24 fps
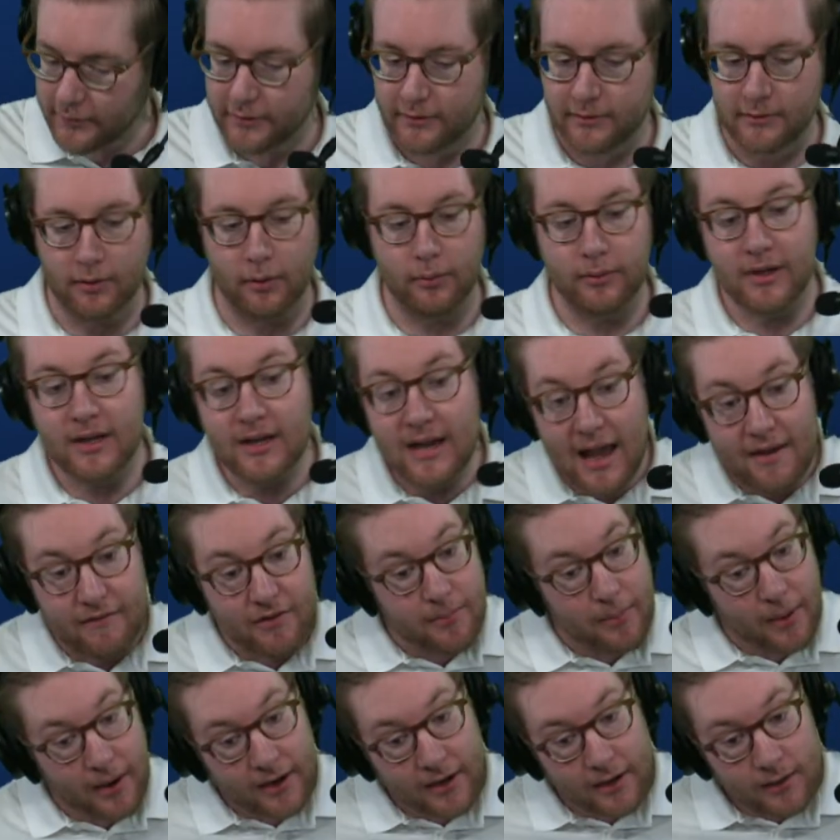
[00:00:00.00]
Don't need
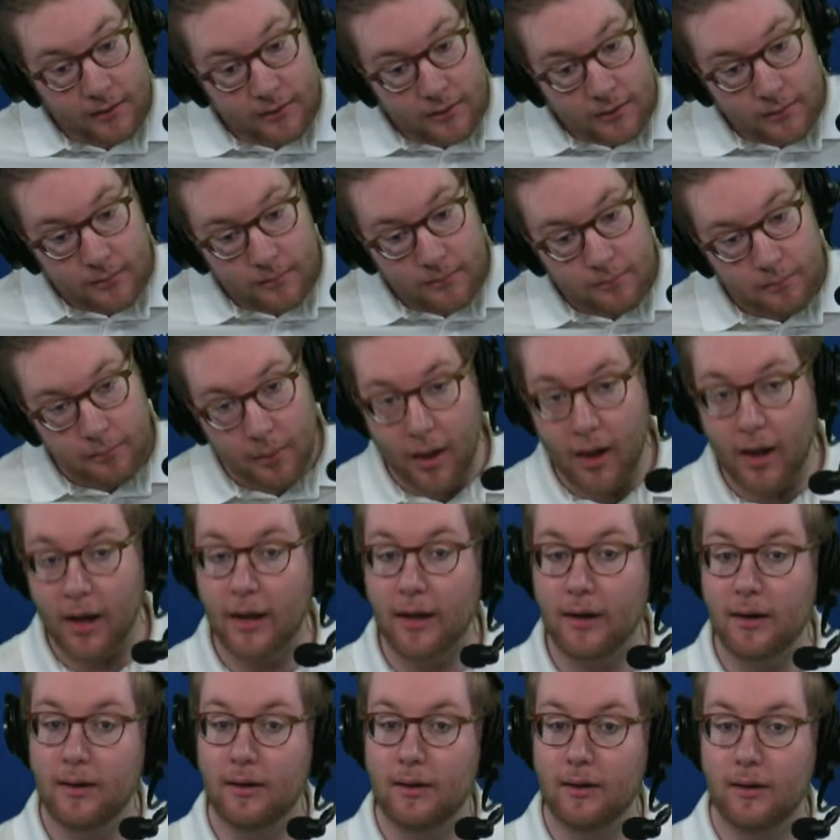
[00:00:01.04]
everybody,
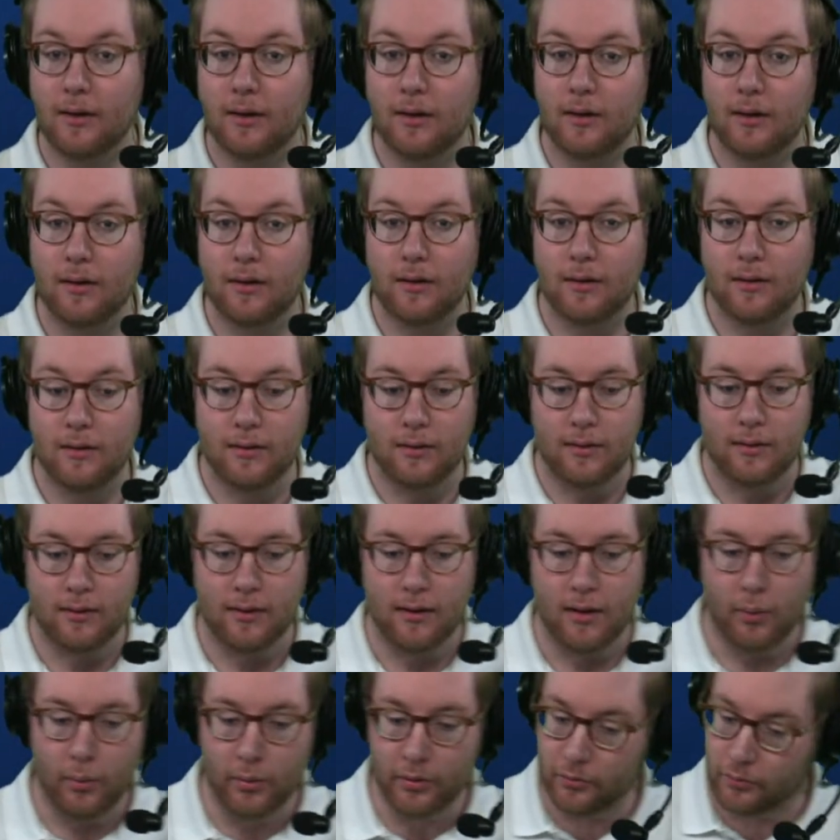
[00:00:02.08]
but
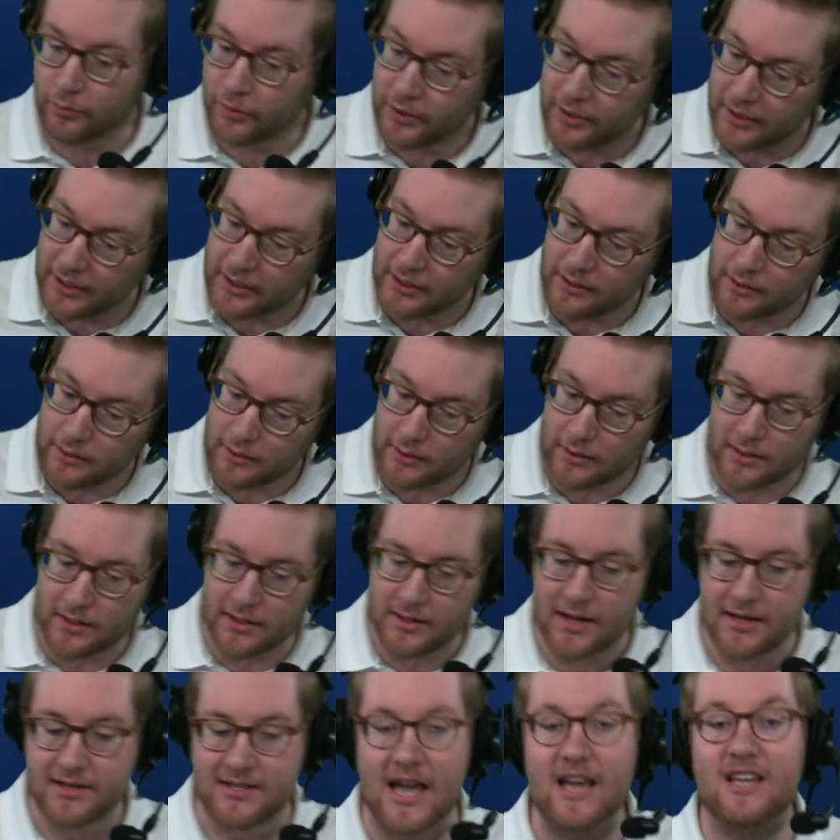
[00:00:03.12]

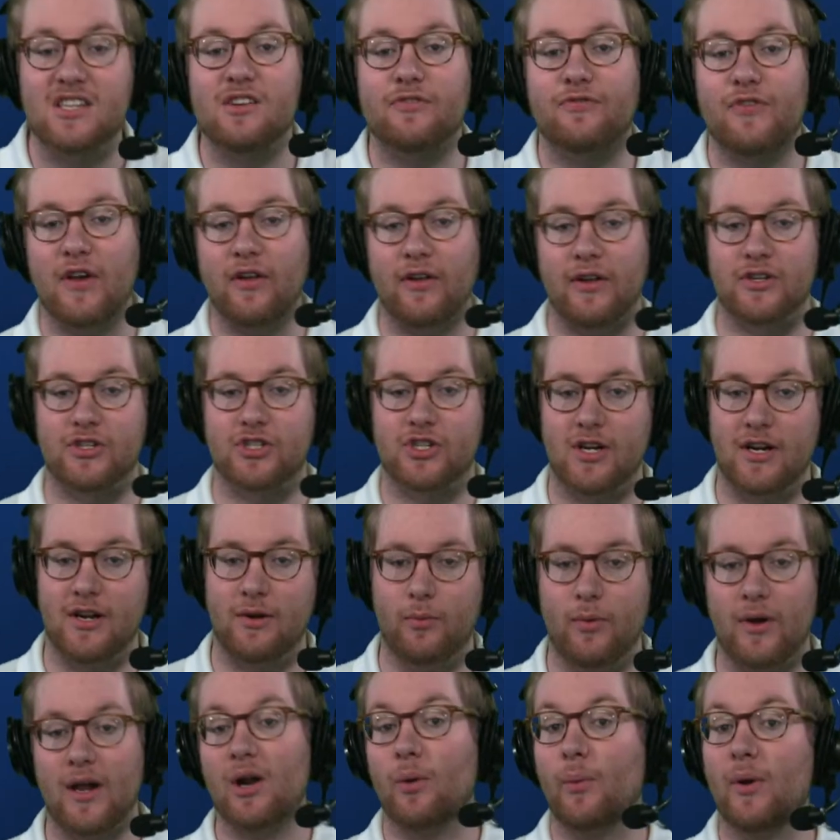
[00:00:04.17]
it takes a village. And
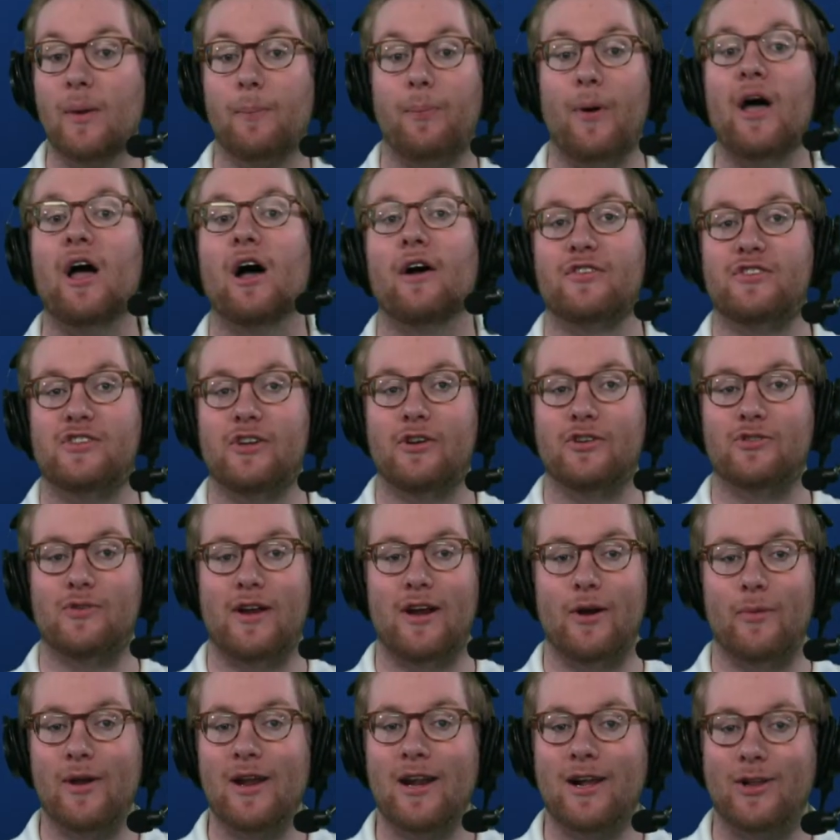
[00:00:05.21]
we got to win a playoff series right
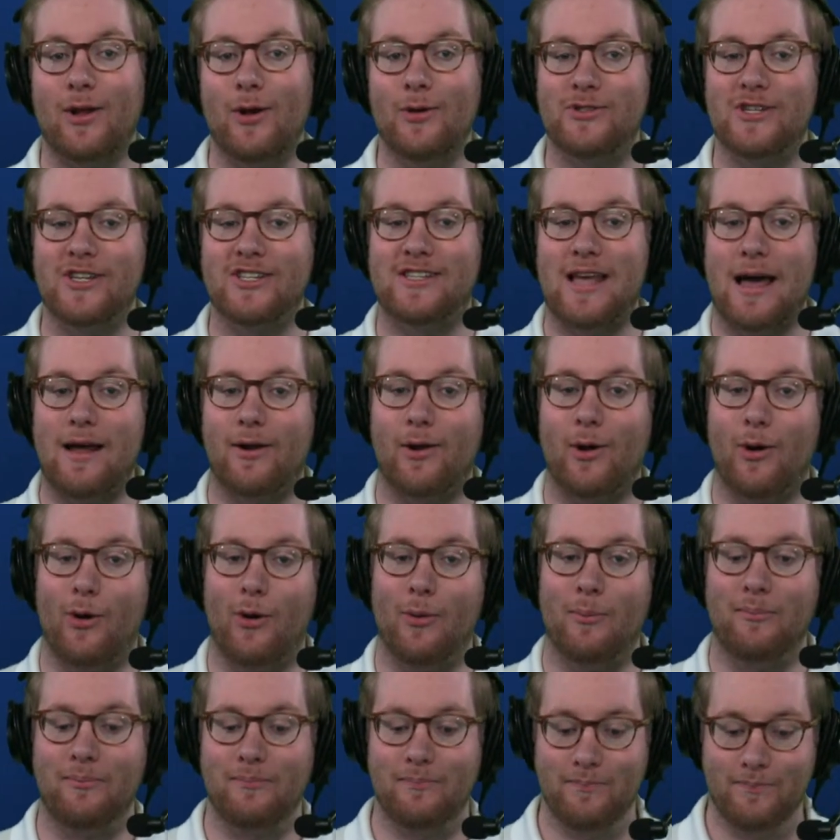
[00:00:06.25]
here. We got to close things out at home.